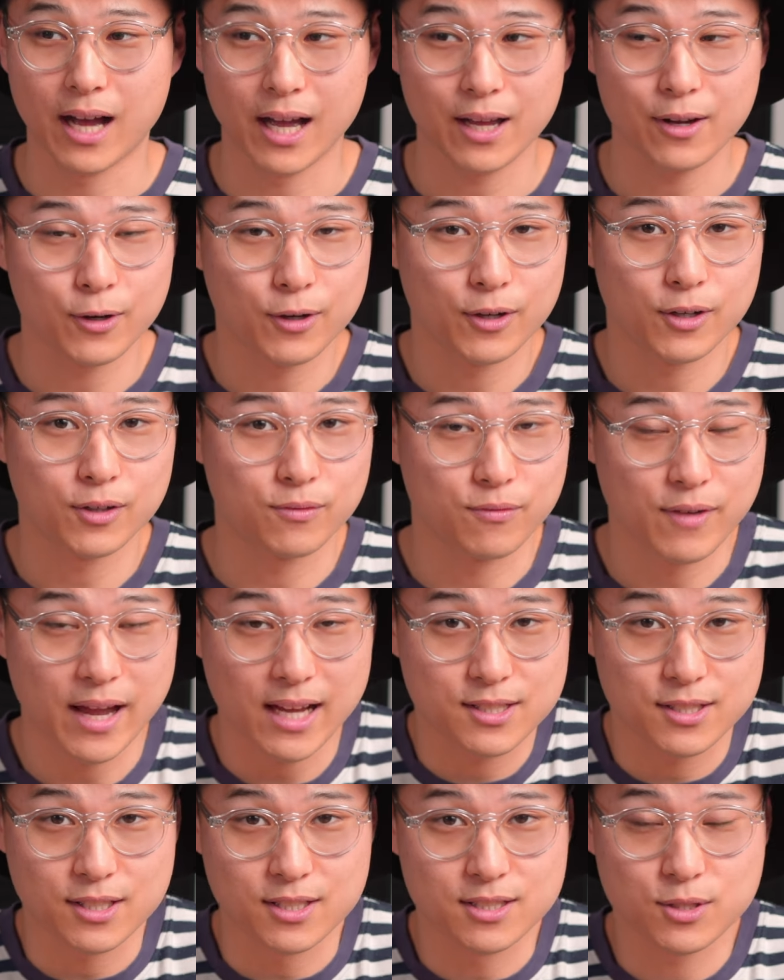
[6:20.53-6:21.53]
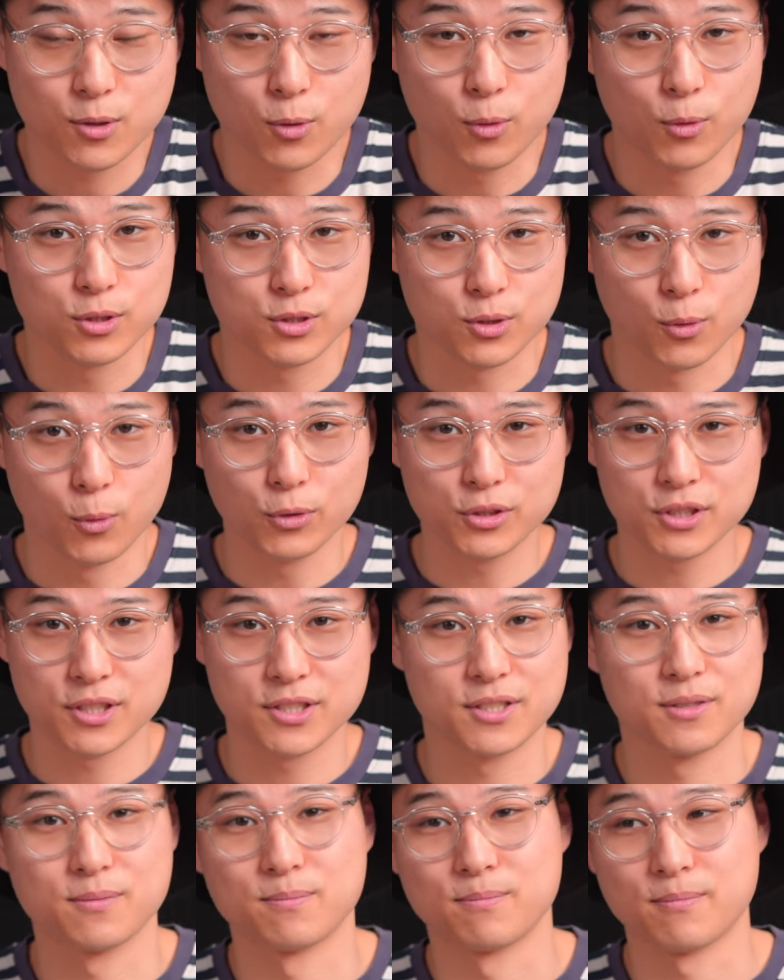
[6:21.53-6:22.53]
I heard vaccines cause
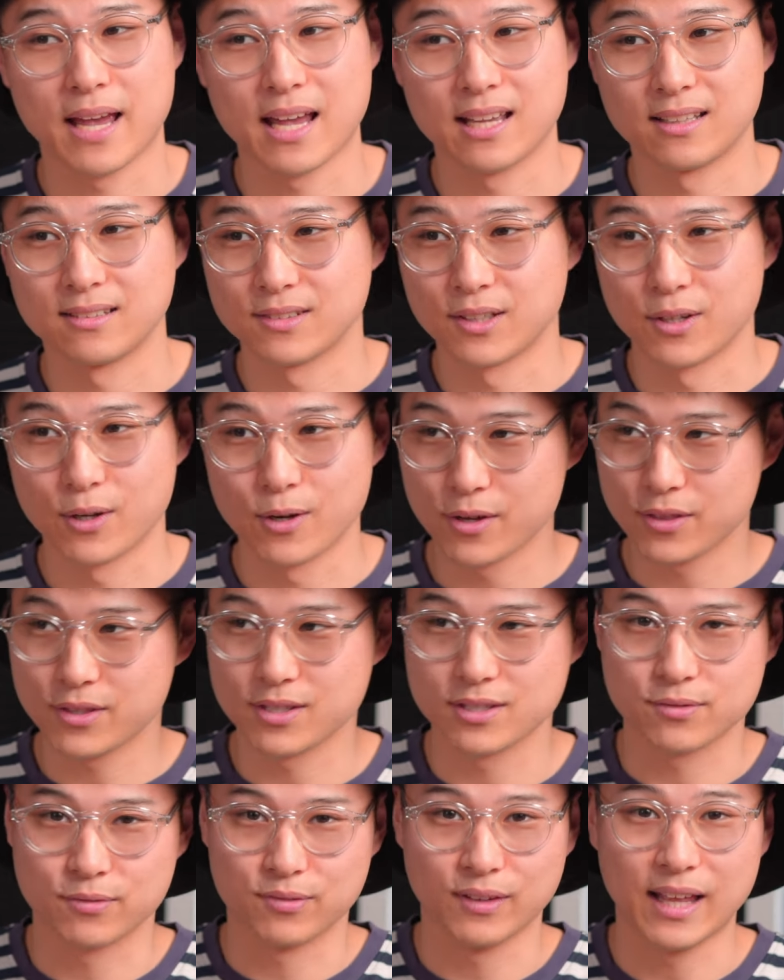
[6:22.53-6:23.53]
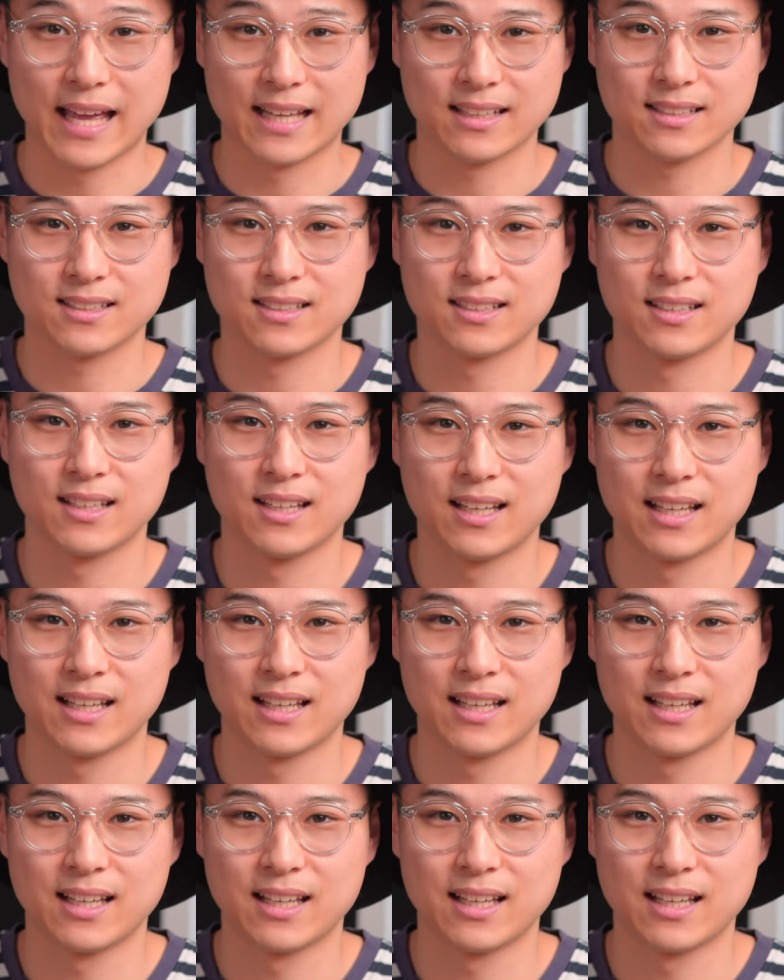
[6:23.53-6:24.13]
autism and the earth is flat.